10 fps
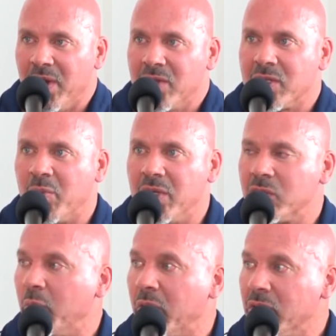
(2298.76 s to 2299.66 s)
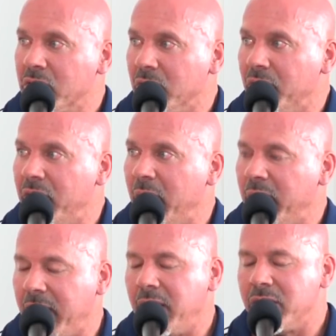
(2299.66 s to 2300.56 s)
something so personal to them,
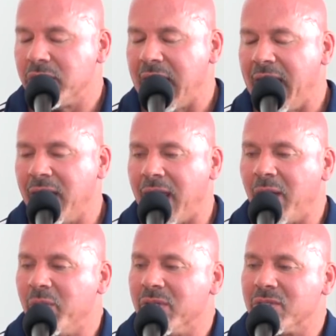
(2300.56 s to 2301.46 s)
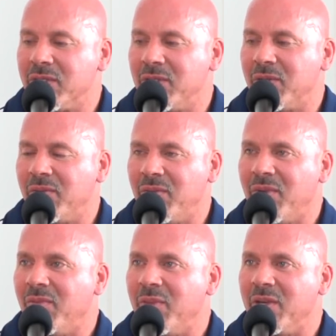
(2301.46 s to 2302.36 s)
and I understand that because,
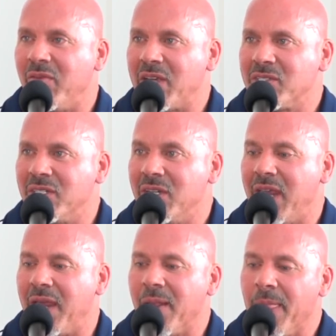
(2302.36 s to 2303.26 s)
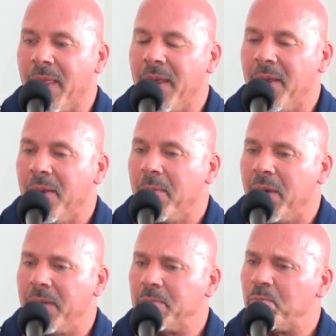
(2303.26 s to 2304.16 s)
being vested in that.
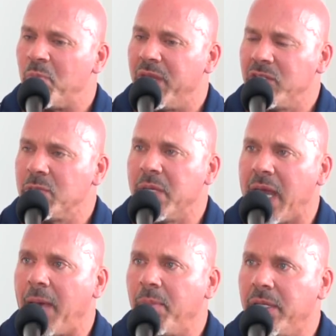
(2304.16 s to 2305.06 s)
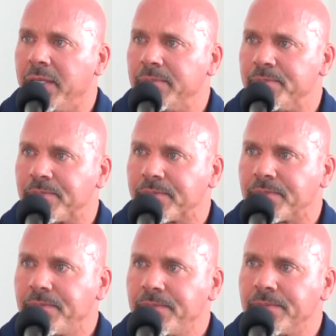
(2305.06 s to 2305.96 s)
But it's monopoly.
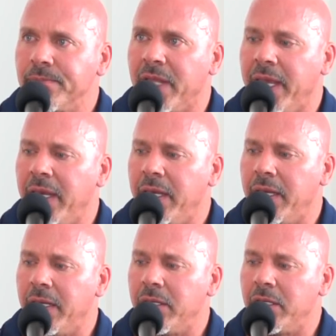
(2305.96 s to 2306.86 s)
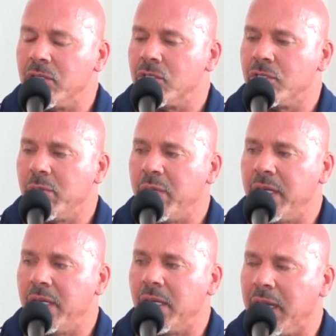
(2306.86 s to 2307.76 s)
And it should
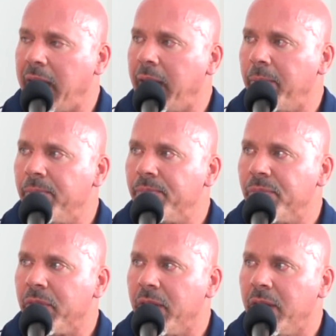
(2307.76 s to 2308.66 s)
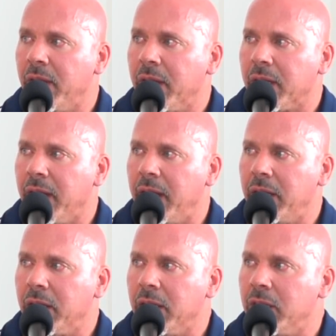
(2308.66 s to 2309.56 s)
be a game,
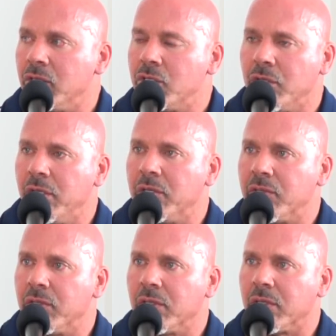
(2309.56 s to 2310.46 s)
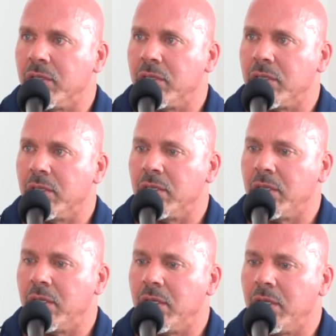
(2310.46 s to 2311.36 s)
and it shouldn't
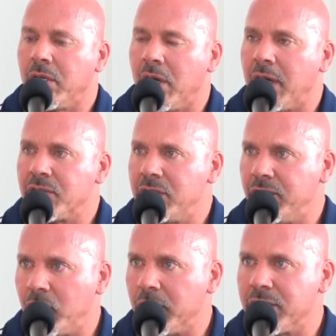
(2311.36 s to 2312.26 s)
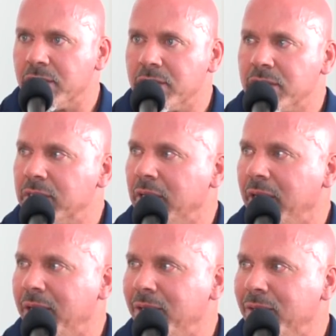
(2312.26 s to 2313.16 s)
cause divorces
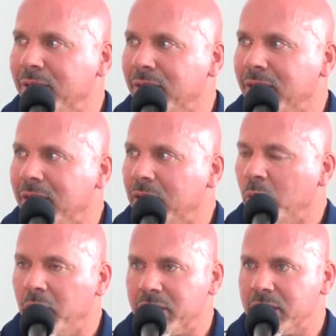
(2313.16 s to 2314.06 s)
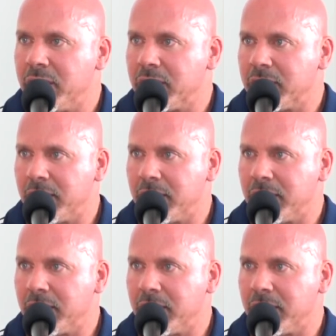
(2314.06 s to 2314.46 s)
and homelessness,